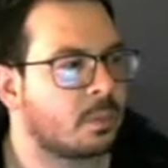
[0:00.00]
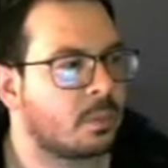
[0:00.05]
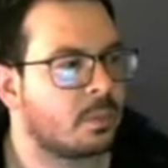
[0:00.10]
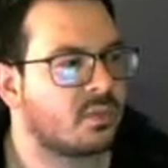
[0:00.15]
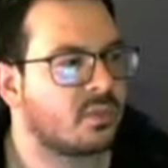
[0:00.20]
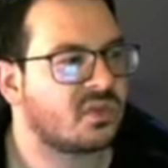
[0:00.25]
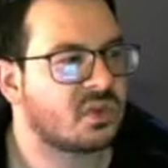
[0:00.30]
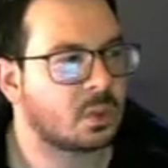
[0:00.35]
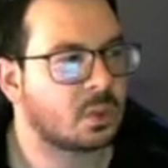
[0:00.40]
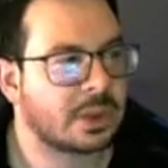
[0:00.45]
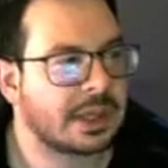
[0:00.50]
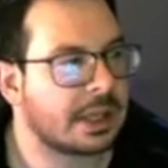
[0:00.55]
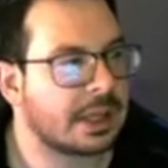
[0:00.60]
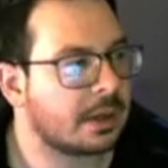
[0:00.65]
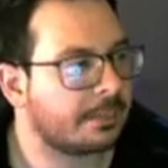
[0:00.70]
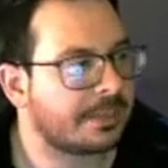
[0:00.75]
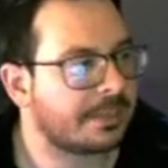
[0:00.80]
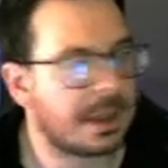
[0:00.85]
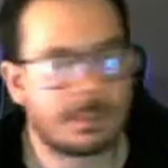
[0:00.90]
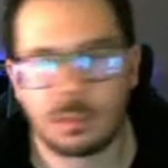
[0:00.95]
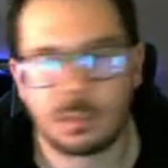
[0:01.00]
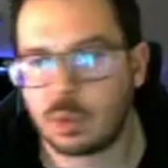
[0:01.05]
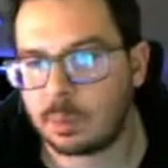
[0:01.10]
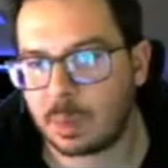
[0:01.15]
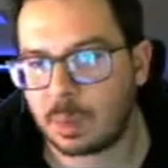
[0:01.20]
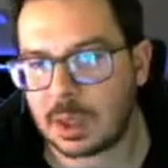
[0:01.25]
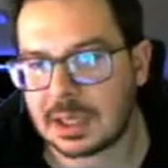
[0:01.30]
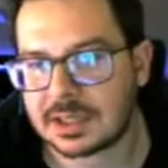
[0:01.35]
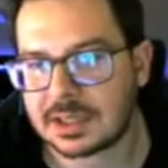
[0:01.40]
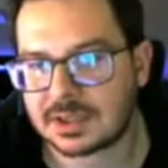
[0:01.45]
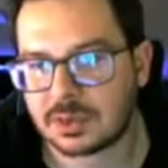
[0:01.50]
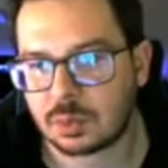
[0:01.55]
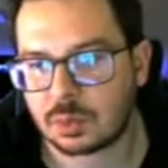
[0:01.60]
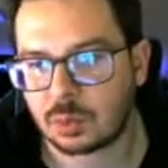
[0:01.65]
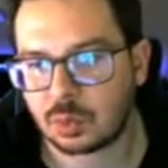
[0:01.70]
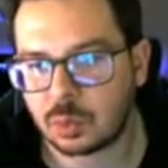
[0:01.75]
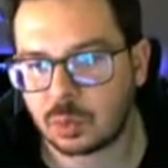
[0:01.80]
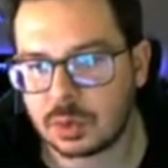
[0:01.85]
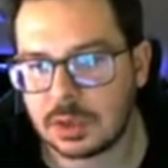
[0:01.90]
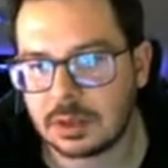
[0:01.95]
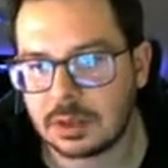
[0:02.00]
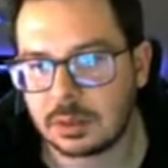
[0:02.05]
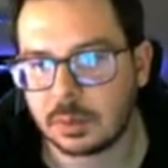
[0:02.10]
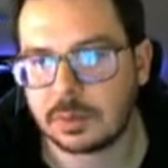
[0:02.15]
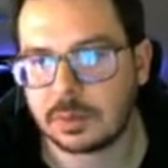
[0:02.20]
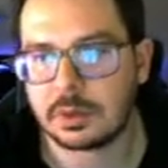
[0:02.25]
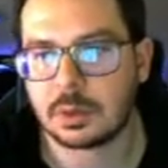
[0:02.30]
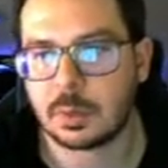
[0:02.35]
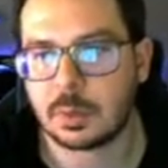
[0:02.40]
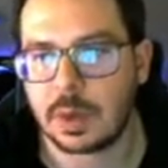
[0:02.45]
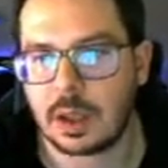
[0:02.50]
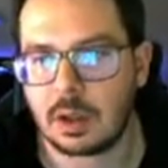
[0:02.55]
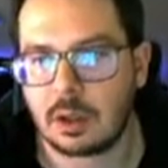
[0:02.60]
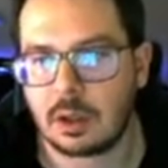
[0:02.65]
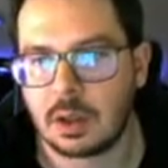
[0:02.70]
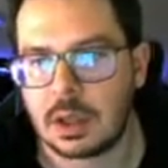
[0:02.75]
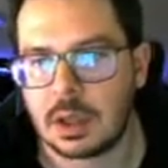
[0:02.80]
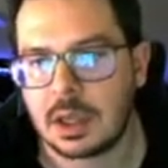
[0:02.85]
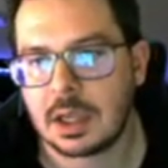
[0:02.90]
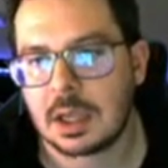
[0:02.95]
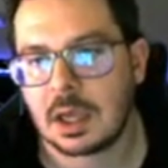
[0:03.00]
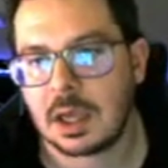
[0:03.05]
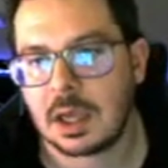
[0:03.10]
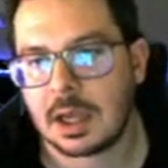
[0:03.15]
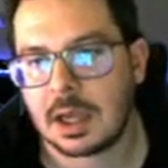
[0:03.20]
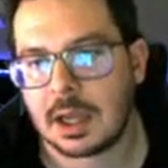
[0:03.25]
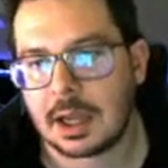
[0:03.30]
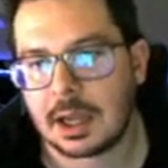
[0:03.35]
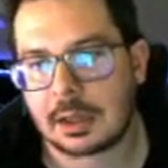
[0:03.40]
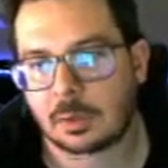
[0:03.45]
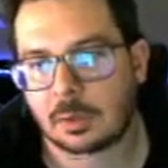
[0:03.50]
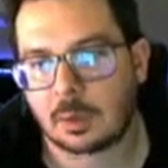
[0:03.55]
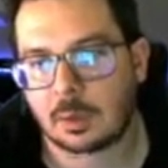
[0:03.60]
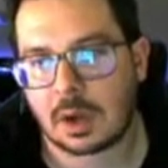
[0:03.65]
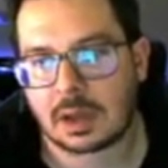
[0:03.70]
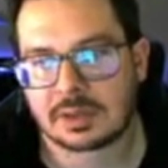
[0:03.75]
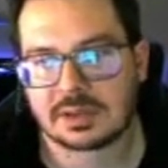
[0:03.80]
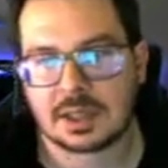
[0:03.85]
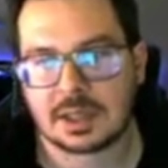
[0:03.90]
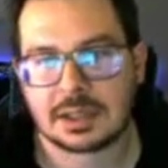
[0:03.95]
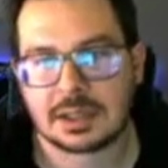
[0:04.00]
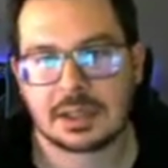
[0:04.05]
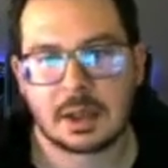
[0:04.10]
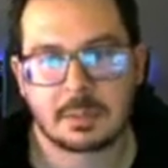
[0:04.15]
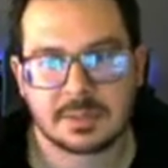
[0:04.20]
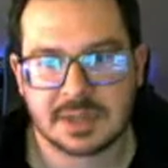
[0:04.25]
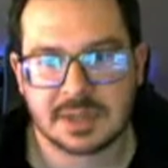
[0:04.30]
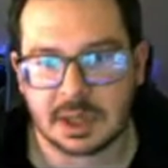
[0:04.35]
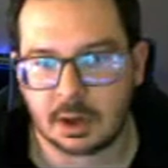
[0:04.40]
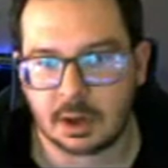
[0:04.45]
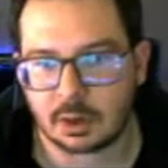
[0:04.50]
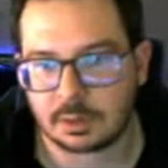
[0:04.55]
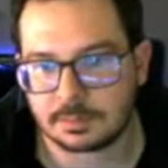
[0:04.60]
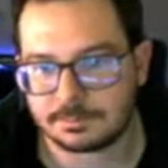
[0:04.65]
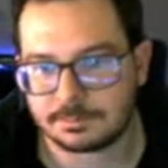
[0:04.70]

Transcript: So we eat up that Moonblast really, really well, and a Rock Slide comes out.